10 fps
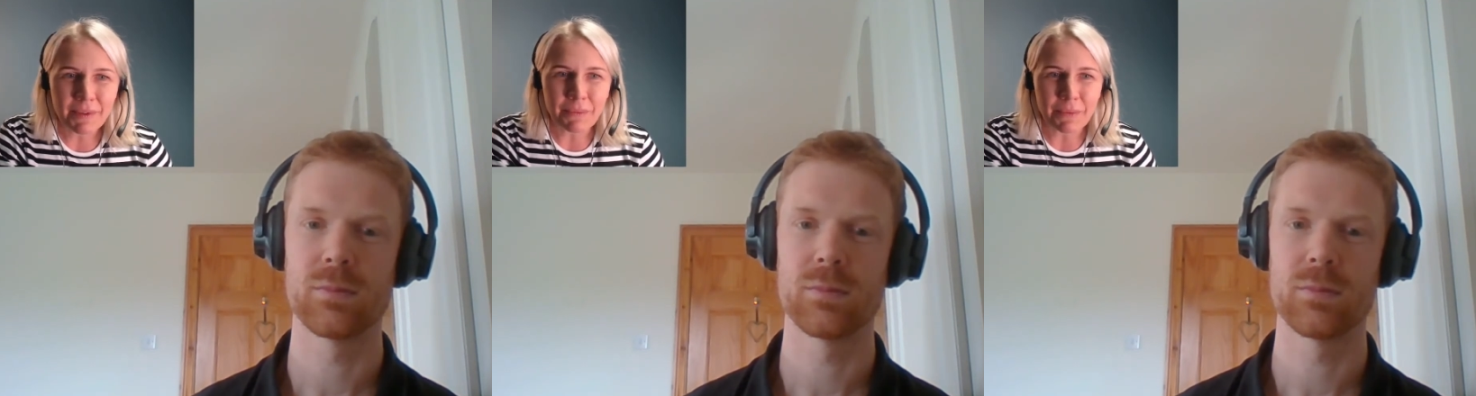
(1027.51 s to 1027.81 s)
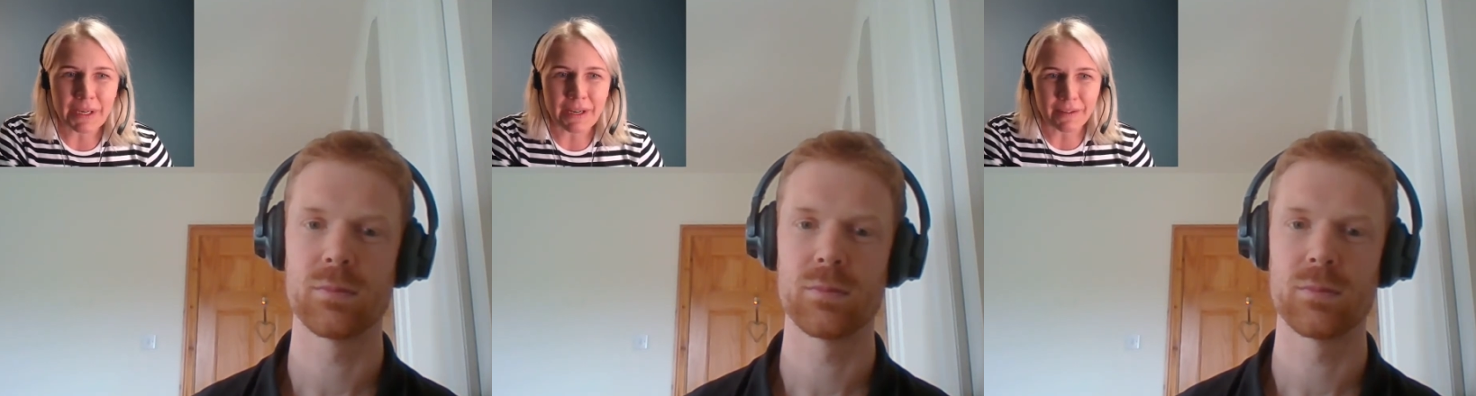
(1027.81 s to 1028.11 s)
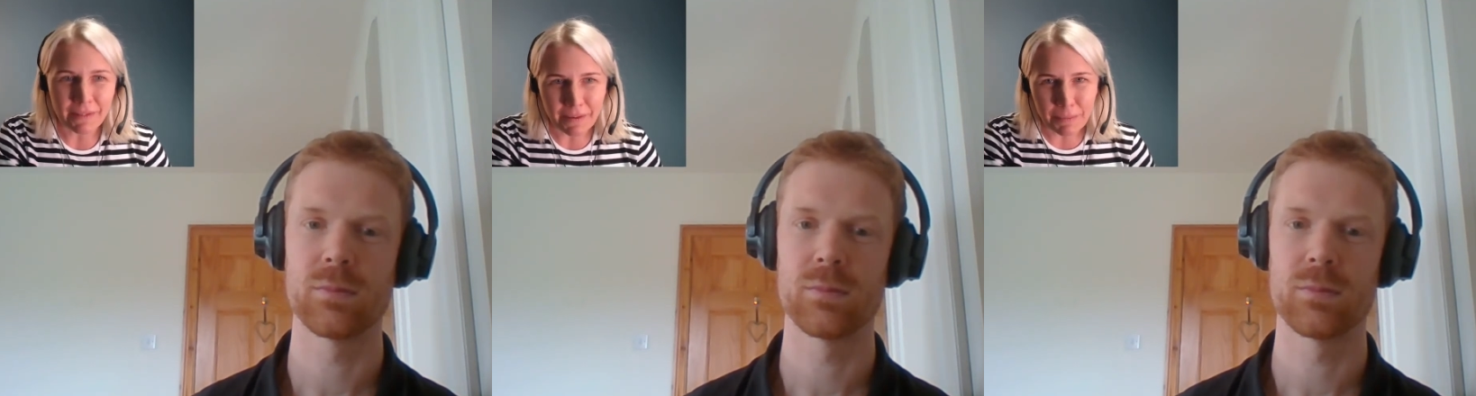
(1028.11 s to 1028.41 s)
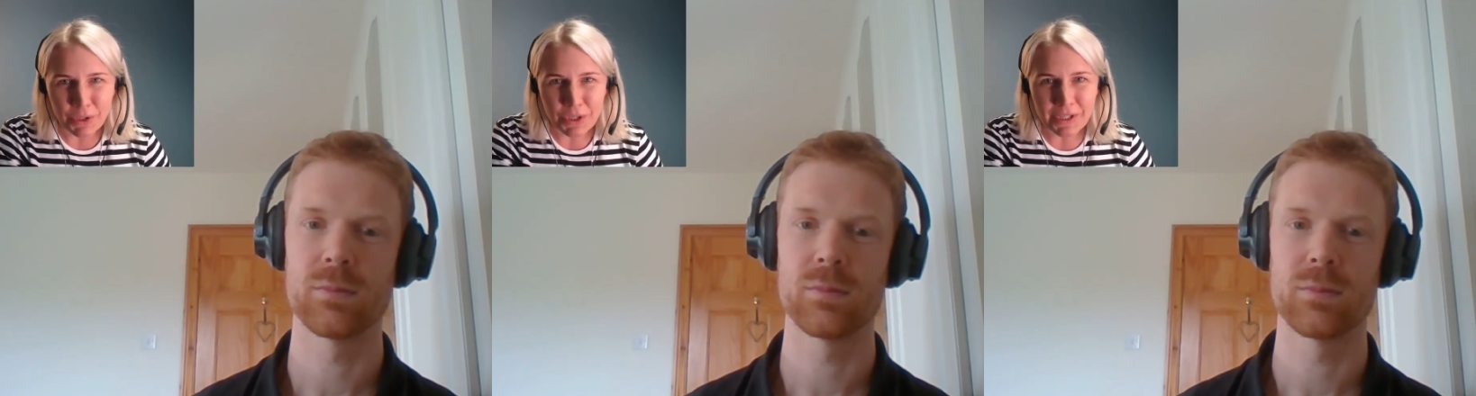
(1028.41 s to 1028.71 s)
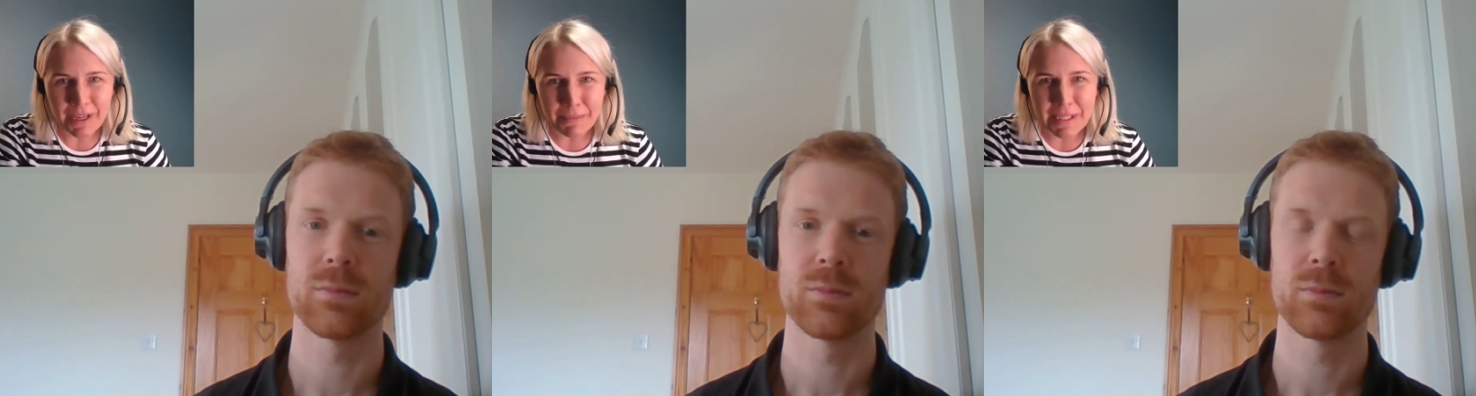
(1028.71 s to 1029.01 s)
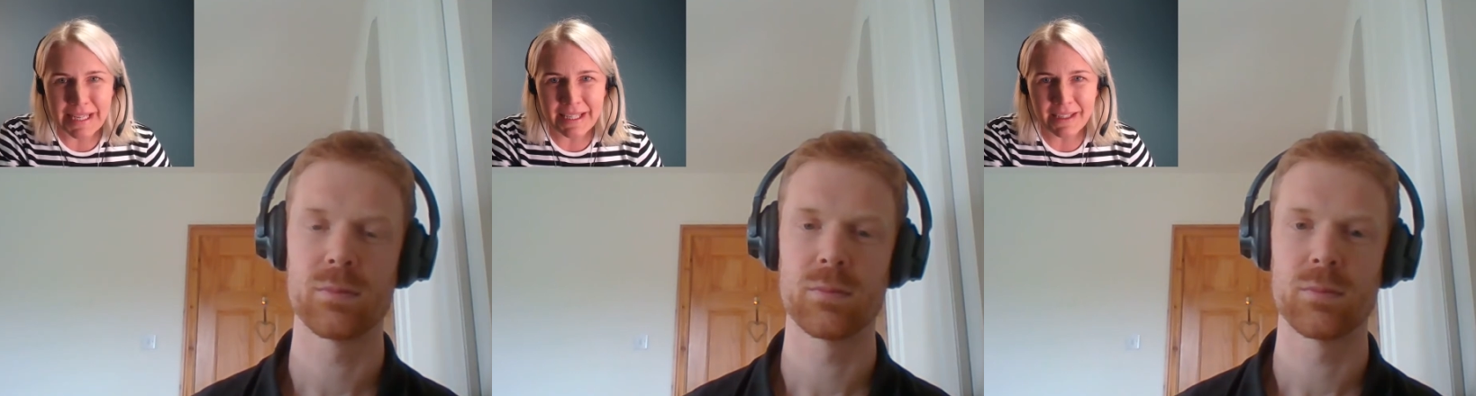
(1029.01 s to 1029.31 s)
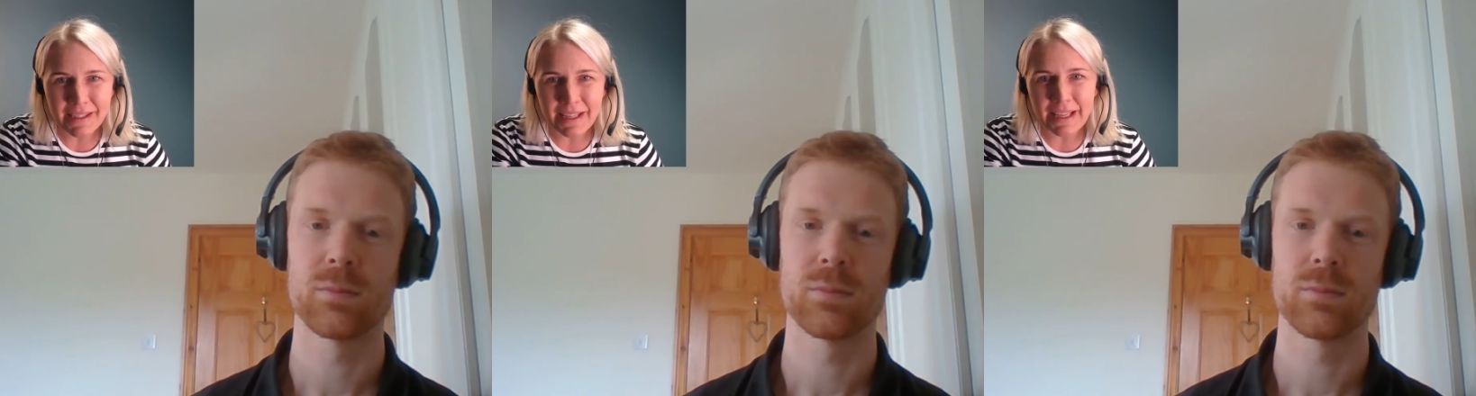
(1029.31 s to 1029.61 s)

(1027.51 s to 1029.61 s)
Speaker 1: when a person comes in